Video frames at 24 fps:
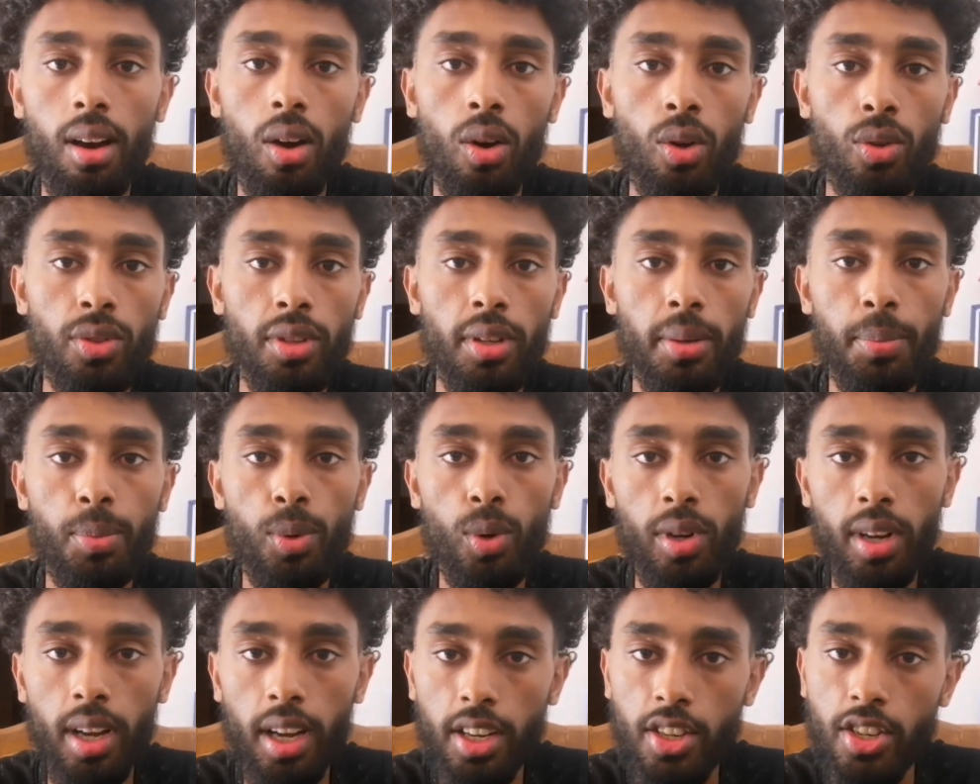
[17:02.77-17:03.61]
on the
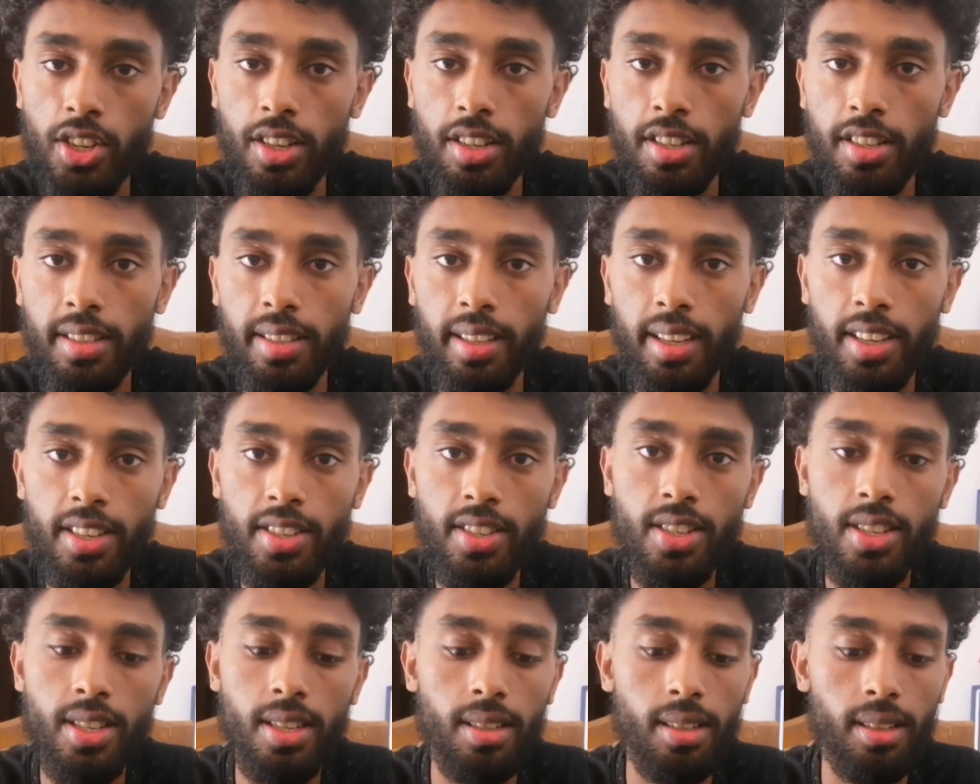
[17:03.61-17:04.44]
production
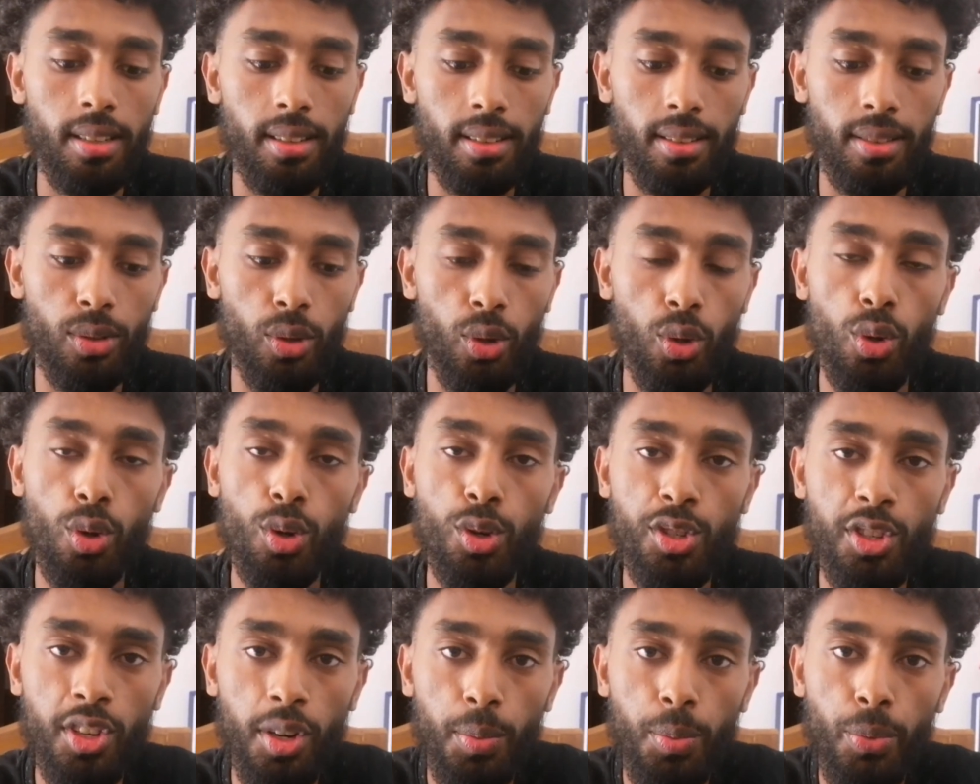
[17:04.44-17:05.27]
stage, to your
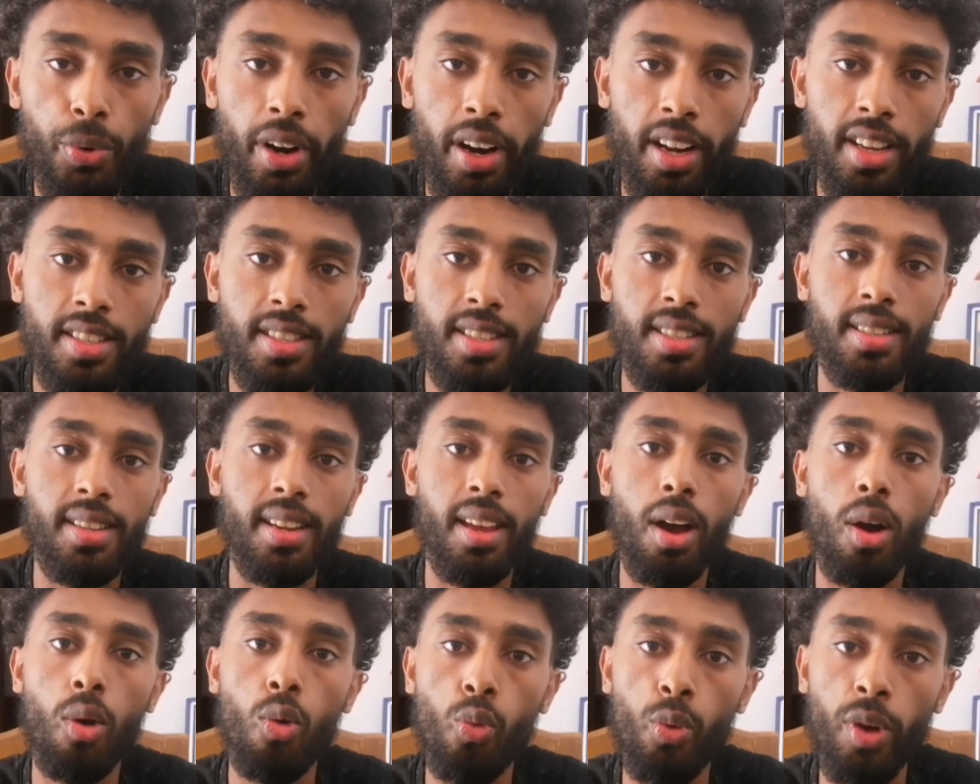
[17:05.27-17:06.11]
surprise,
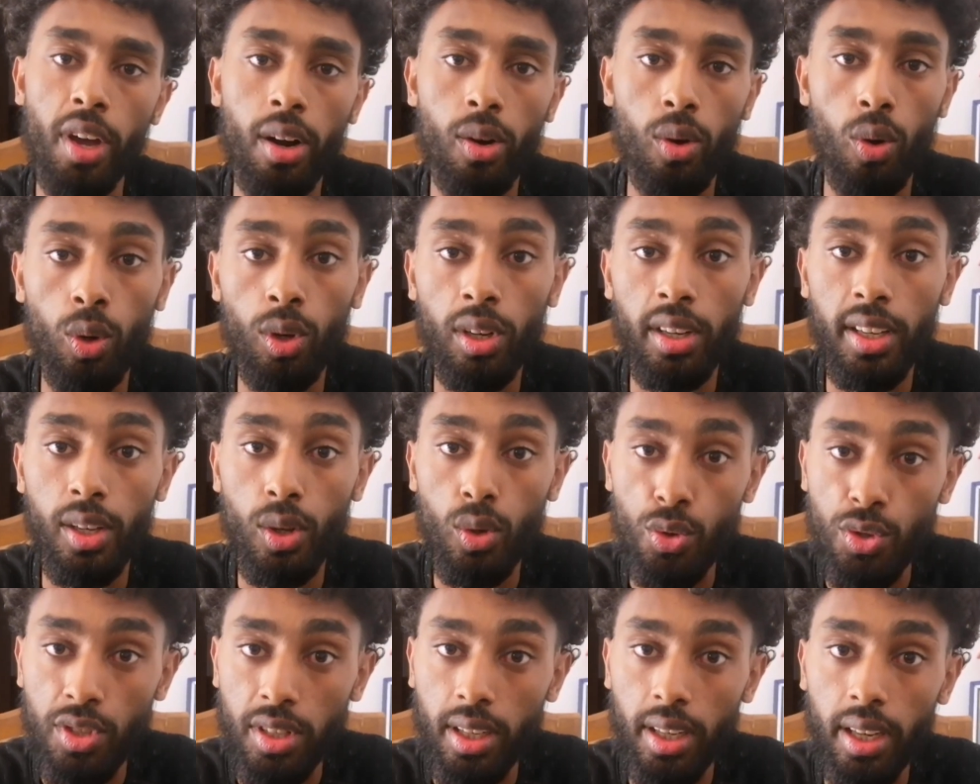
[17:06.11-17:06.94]
now we are only
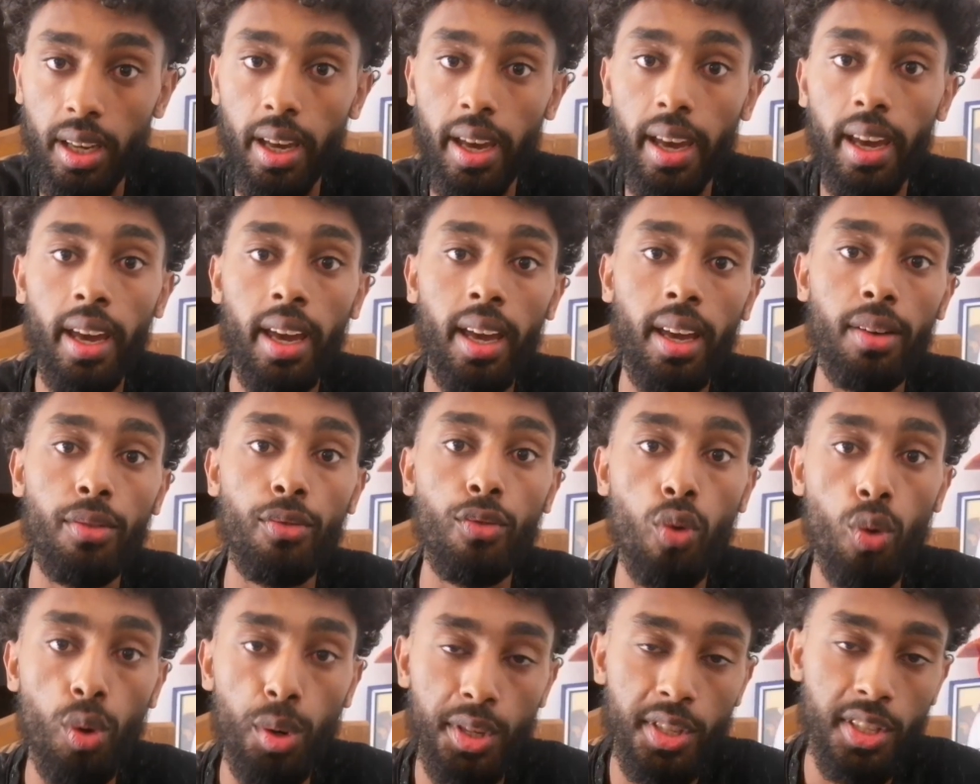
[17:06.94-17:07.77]
using a
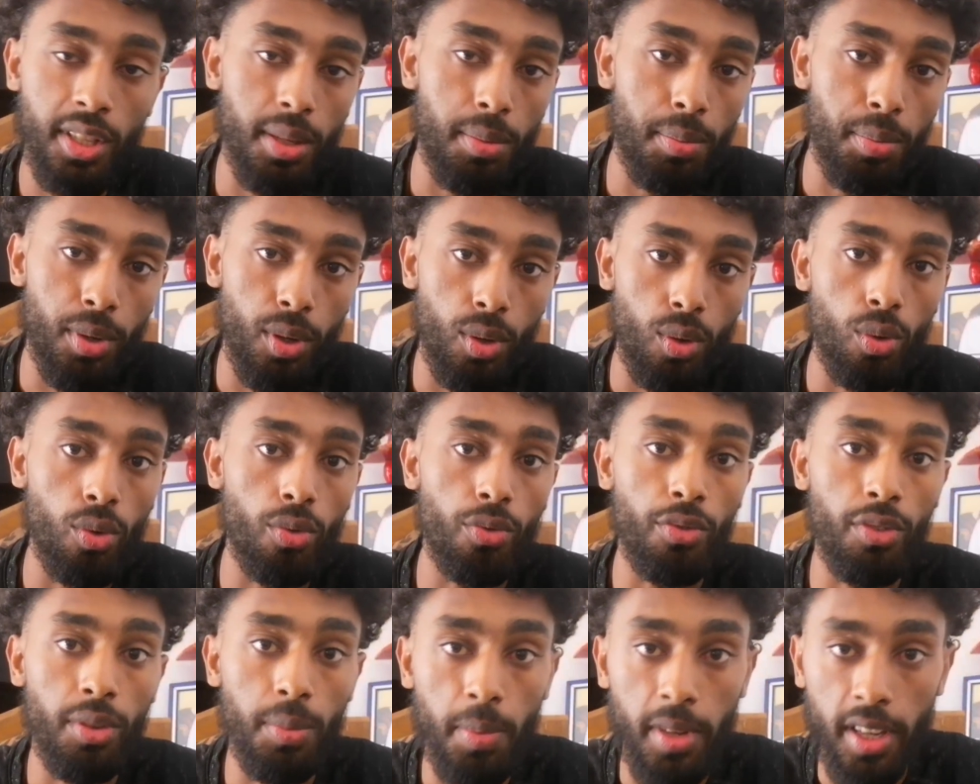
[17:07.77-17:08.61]
4 CPU
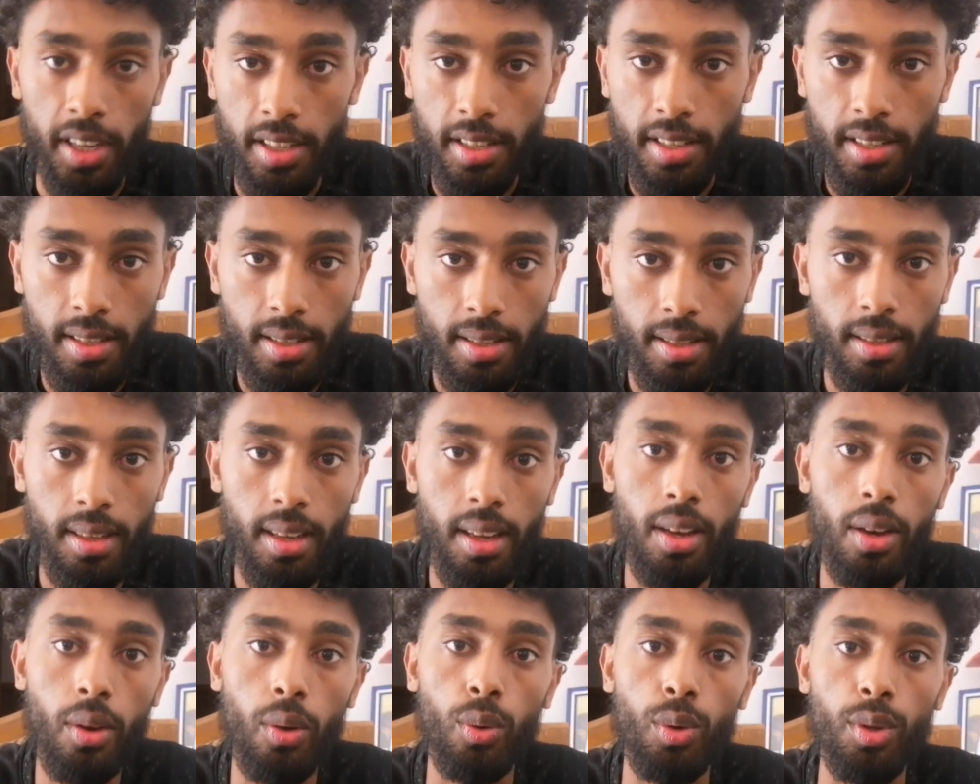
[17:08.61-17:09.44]
VPS,
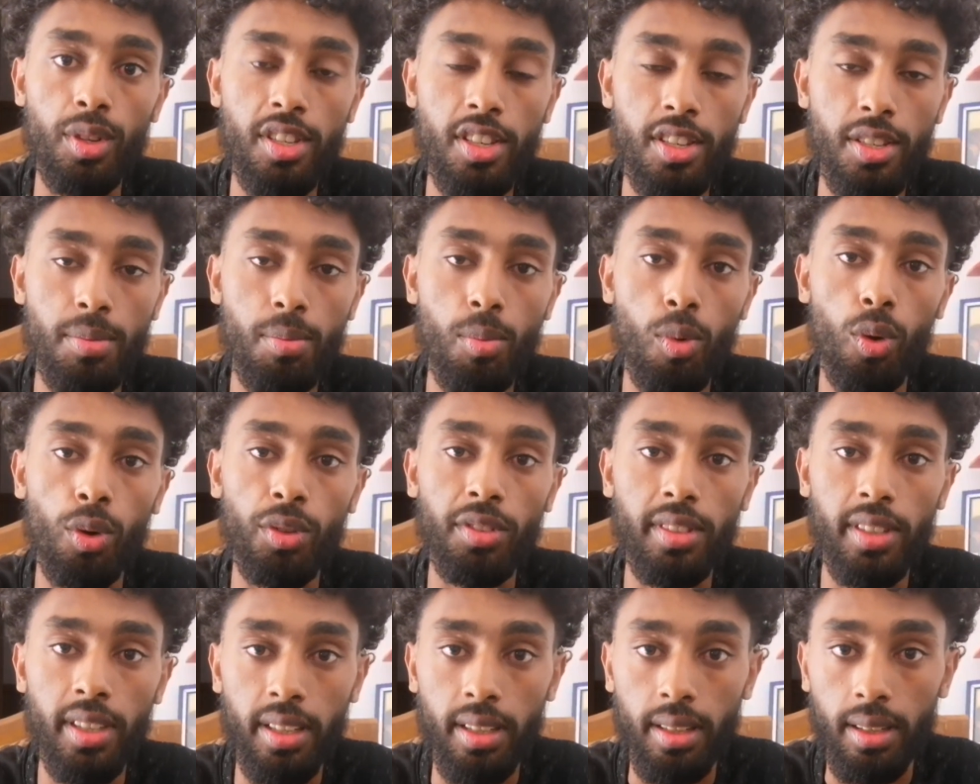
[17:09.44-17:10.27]
which is bought
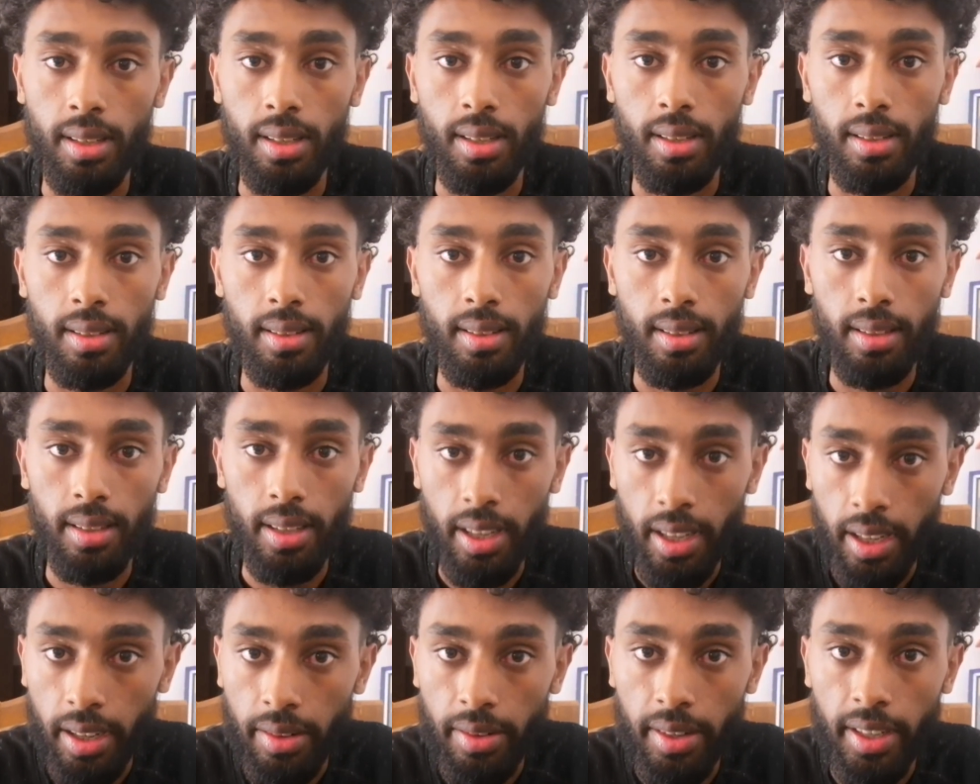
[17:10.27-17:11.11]

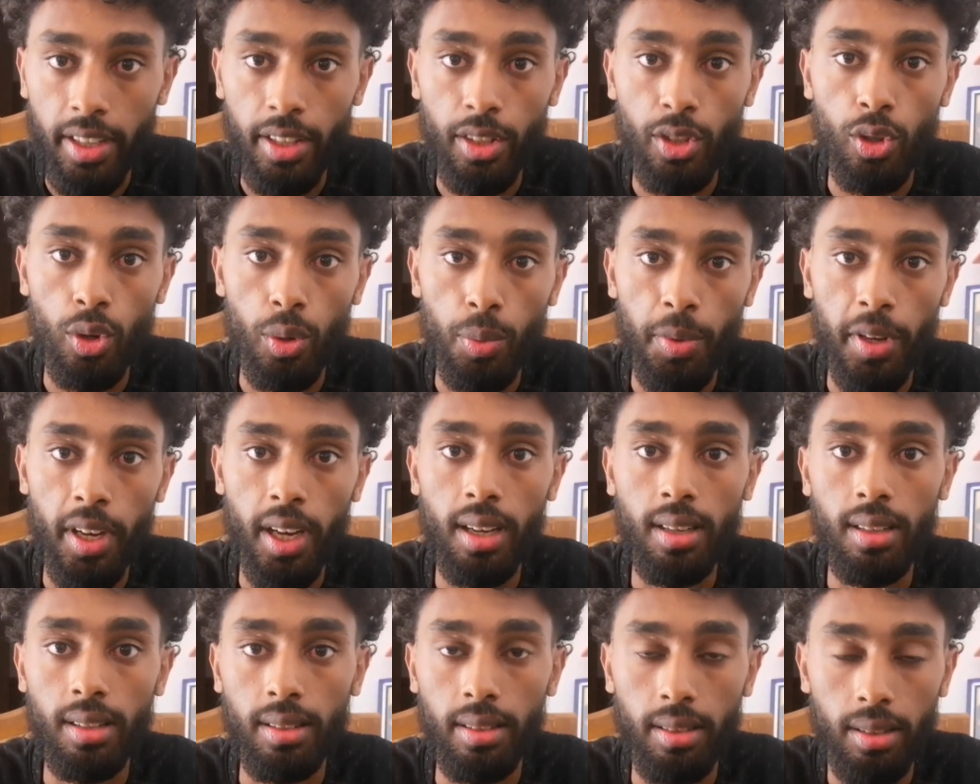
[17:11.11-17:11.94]
here in Ethiopia
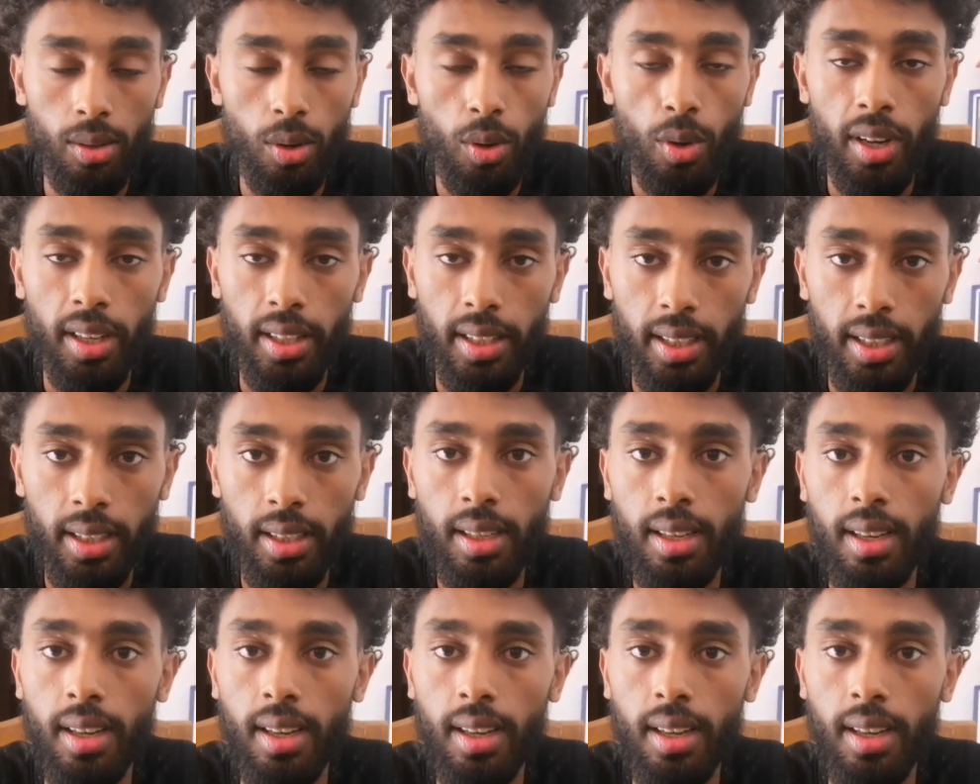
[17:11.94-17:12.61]
locally.